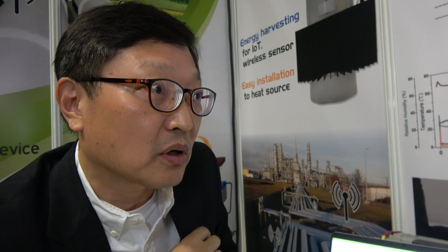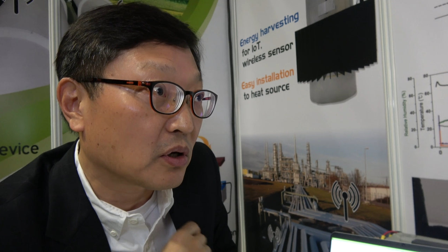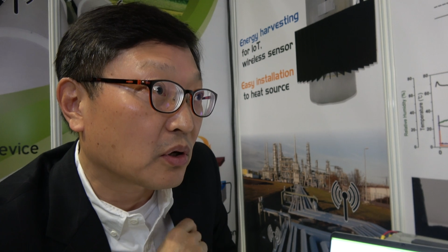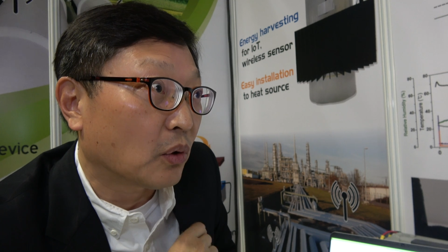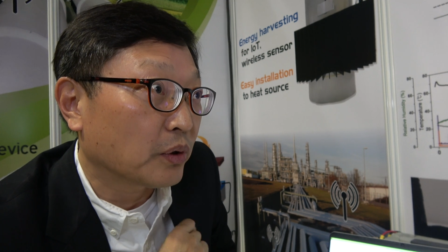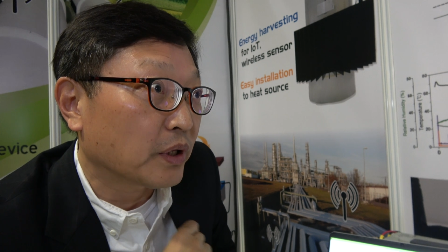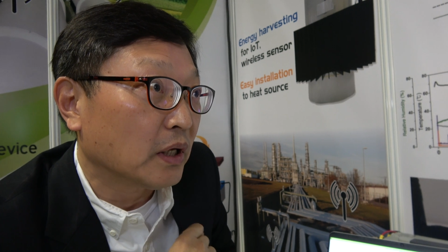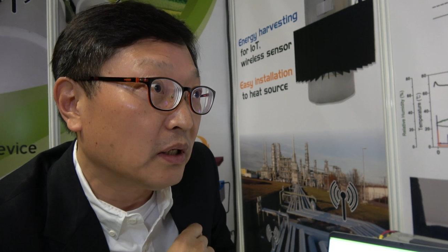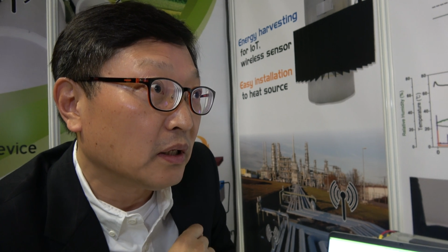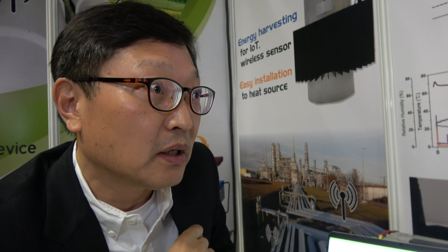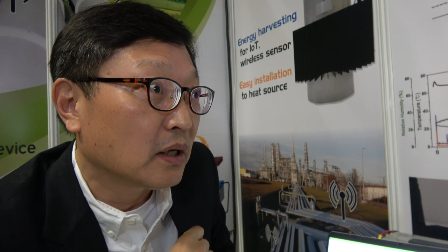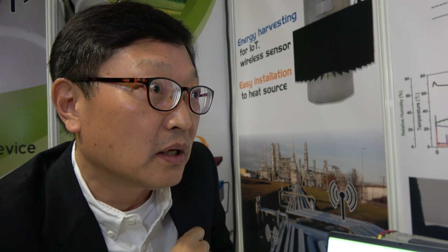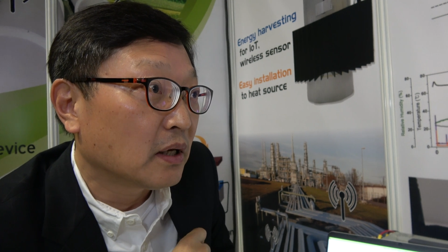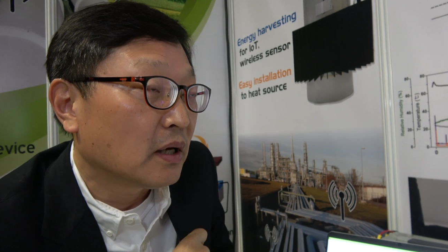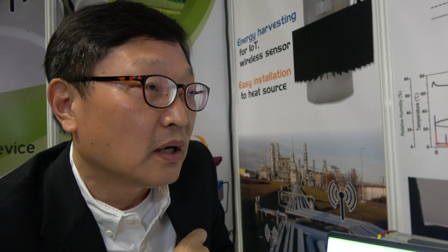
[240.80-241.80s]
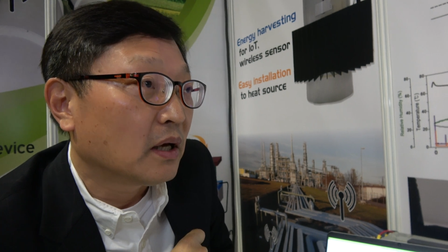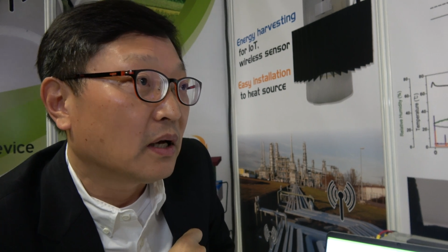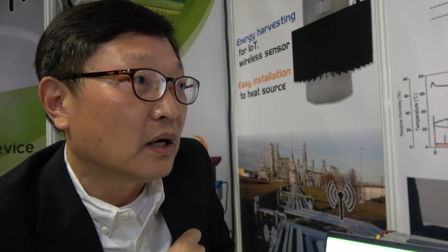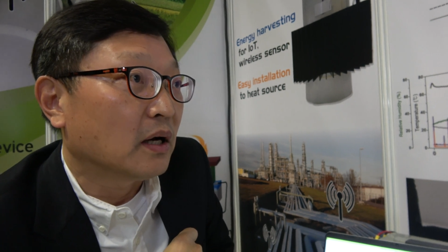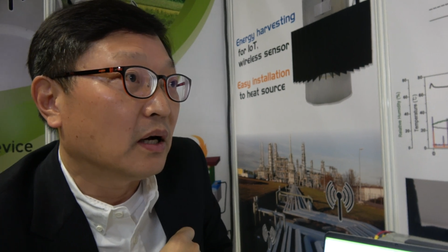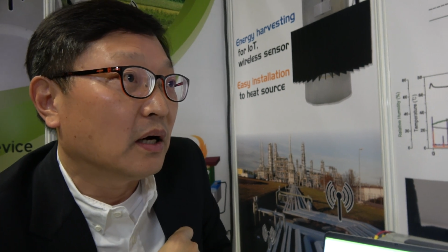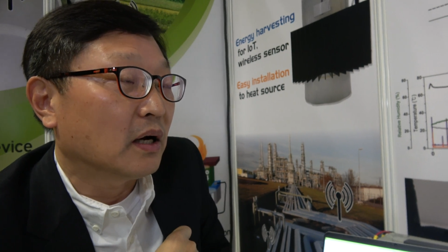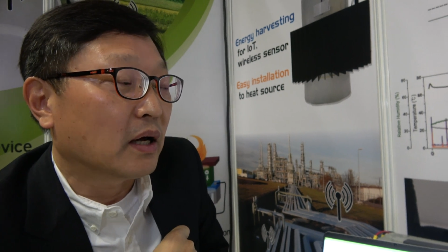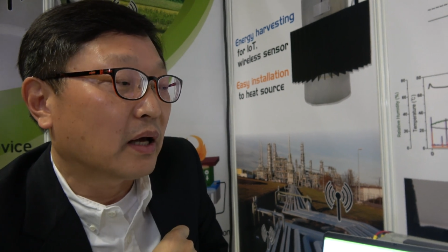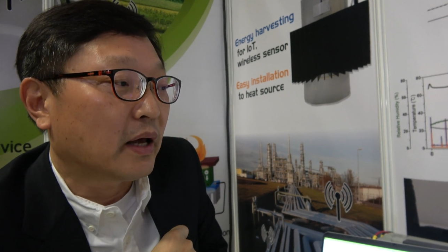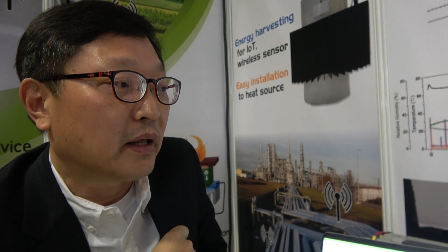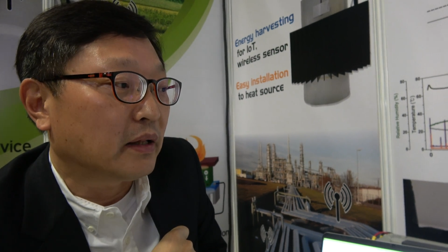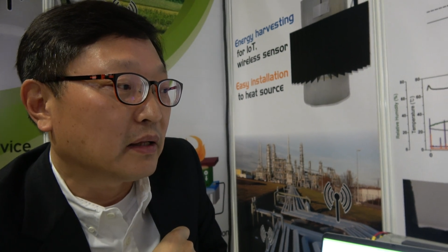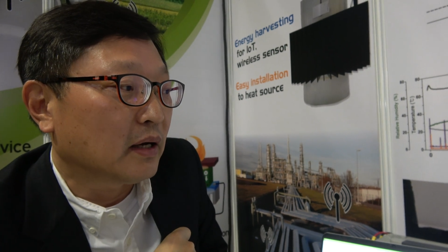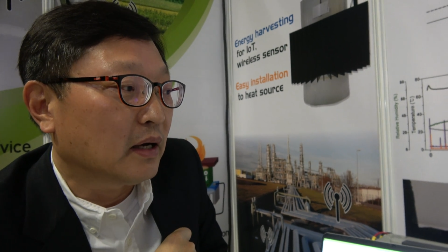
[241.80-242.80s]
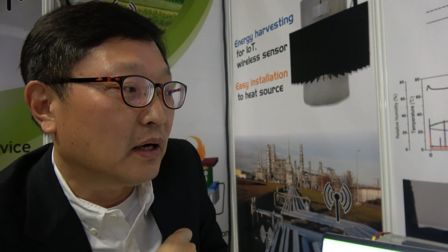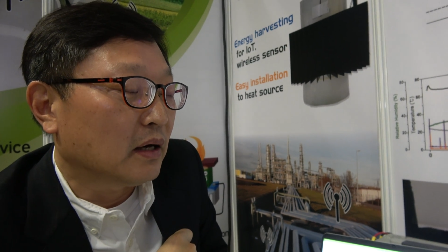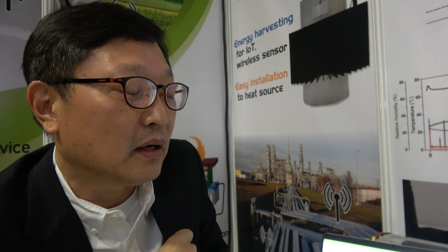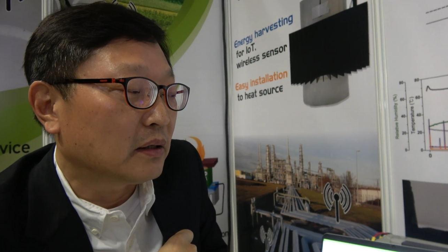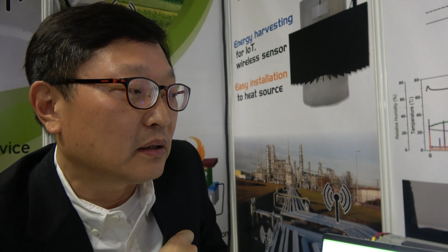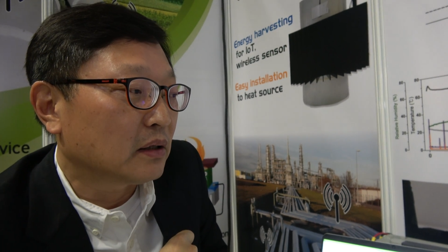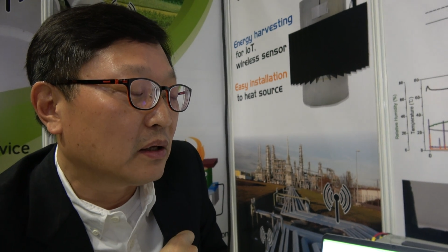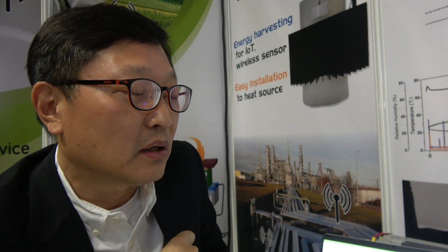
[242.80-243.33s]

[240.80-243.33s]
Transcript: clothing, uh, and uh,